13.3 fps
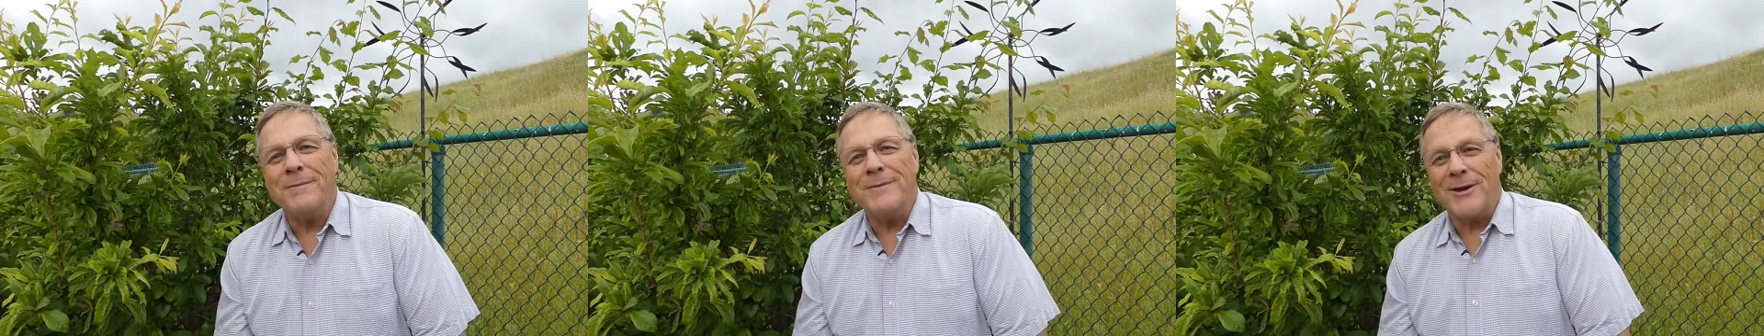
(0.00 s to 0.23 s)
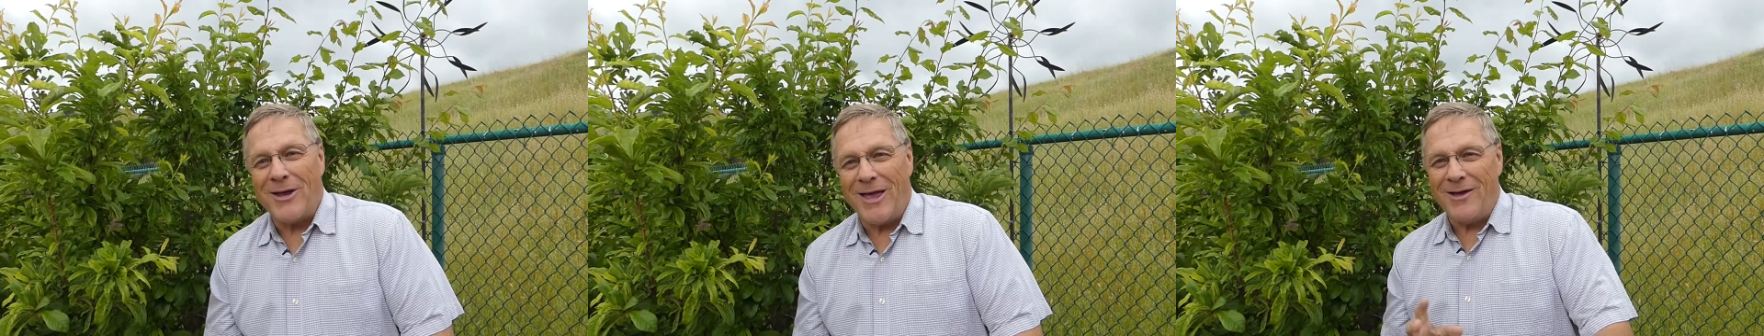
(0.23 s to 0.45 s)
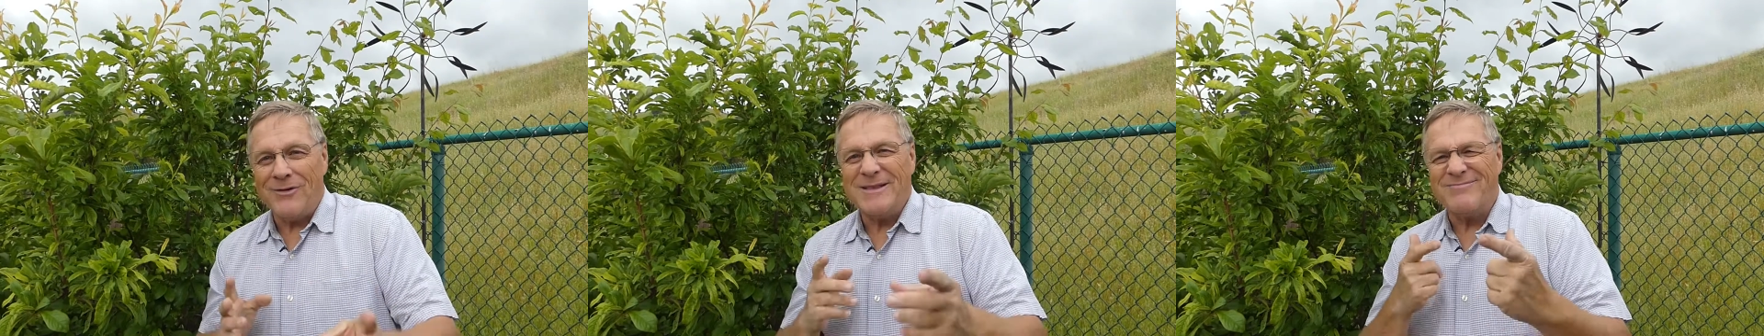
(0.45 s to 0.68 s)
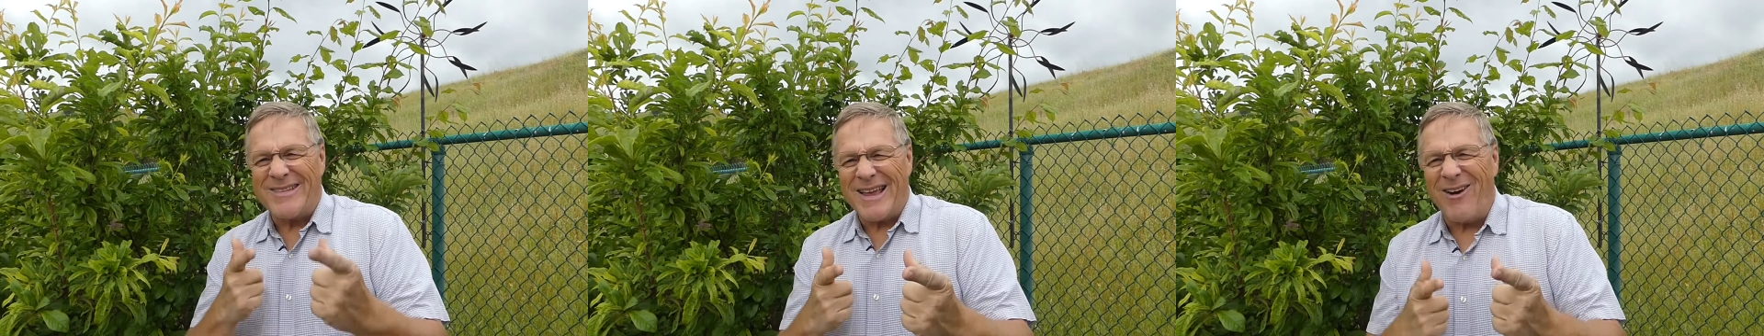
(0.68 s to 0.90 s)
There you have it,
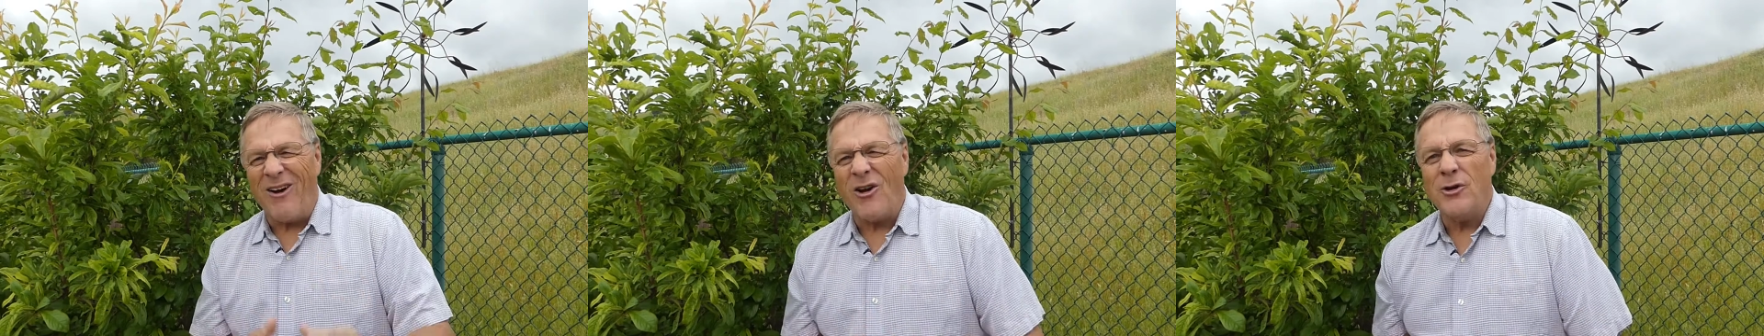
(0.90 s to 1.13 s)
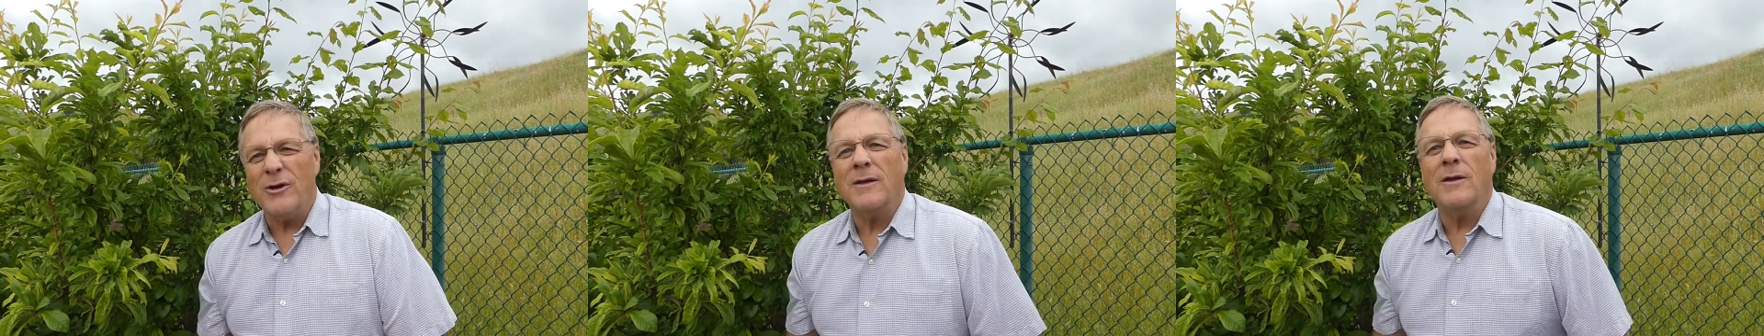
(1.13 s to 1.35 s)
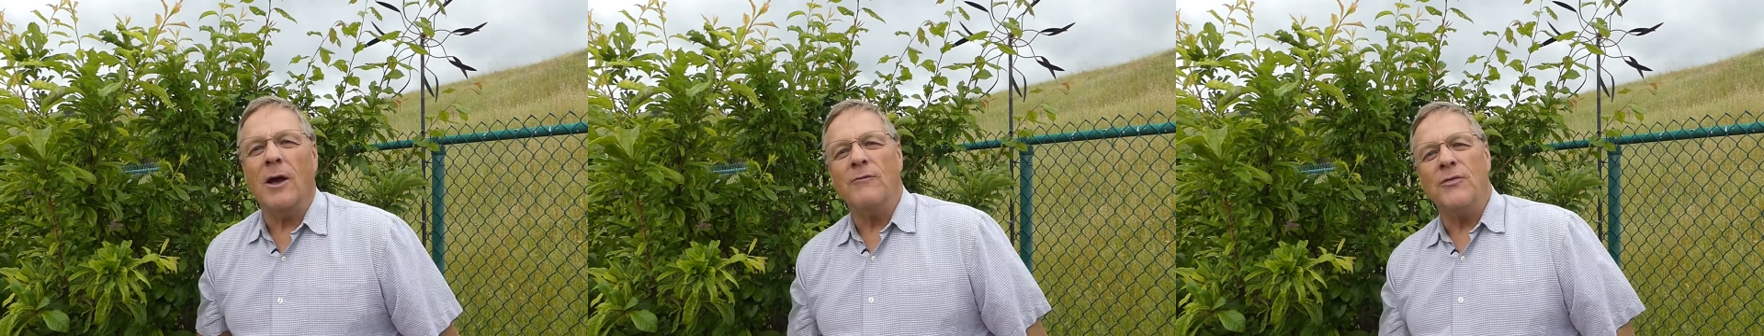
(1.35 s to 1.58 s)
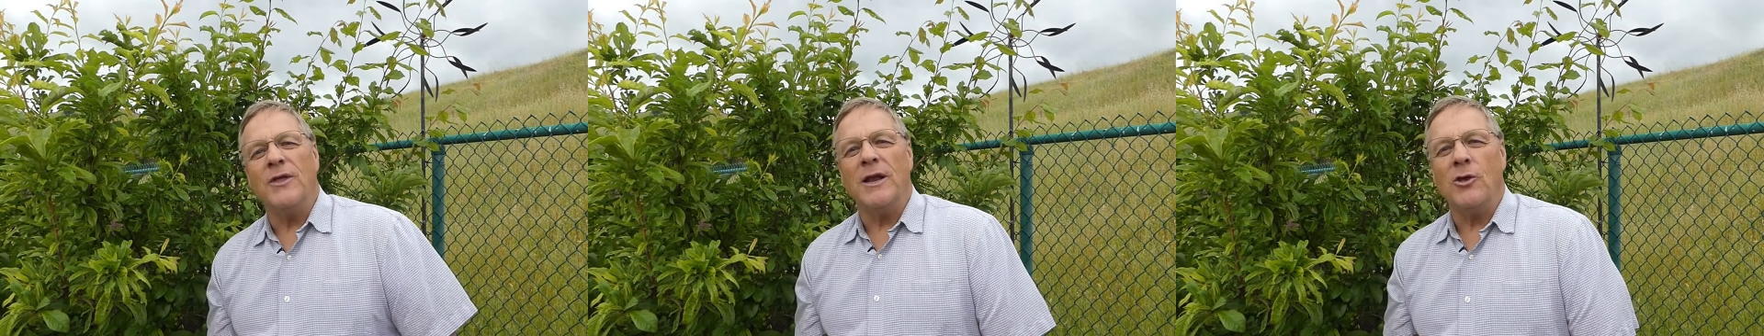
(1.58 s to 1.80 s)
the art of
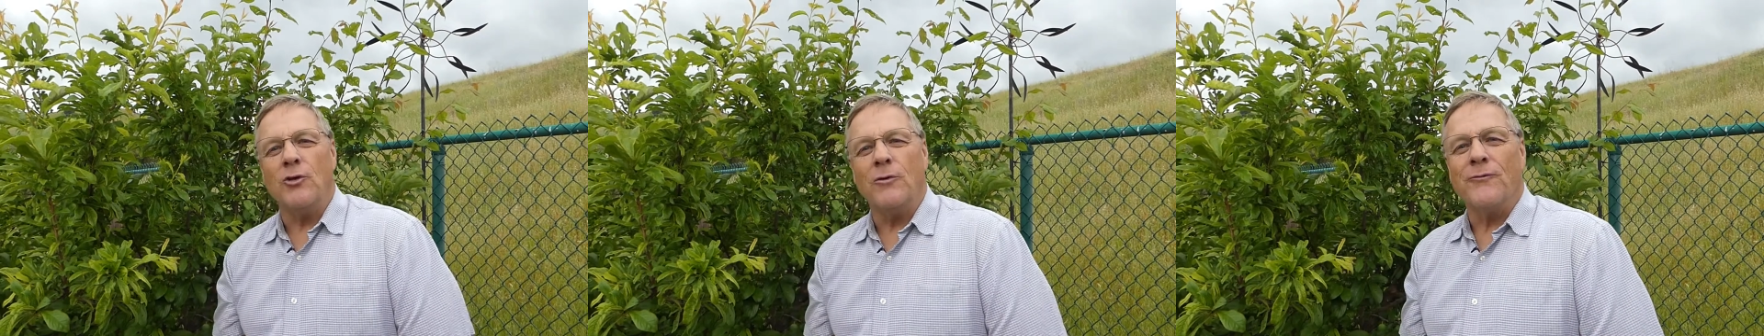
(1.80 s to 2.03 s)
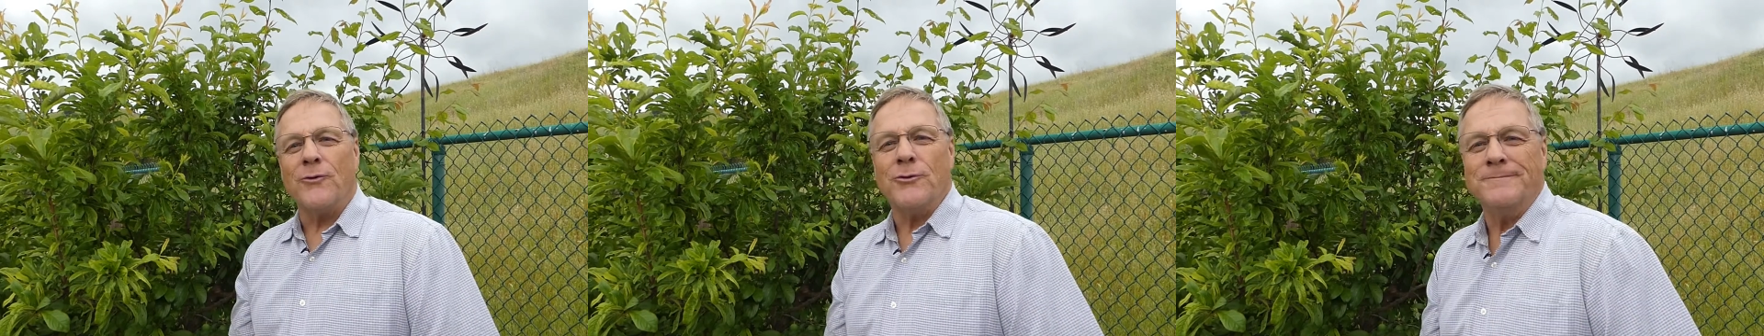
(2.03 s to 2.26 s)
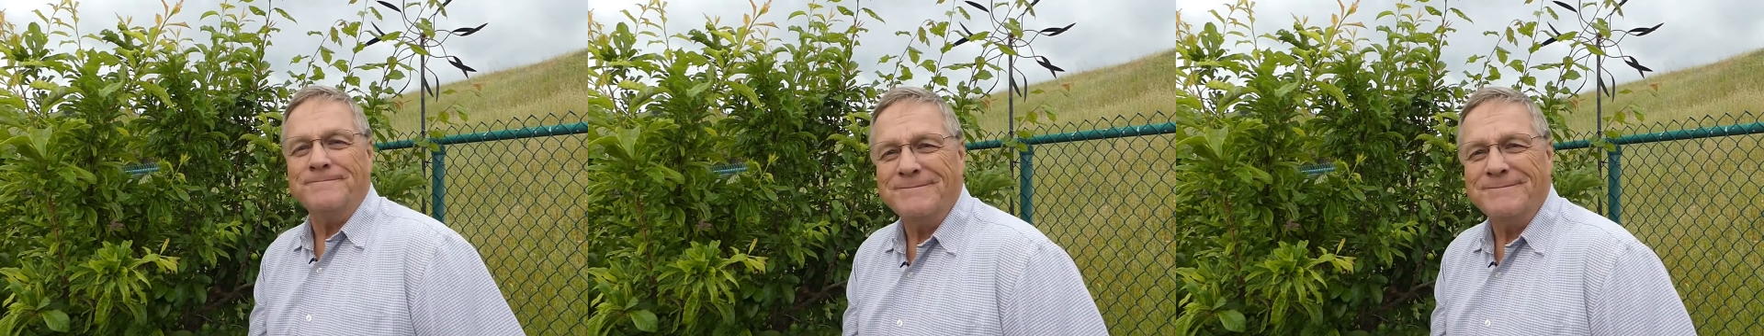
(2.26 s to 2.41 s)
thinning your fruit.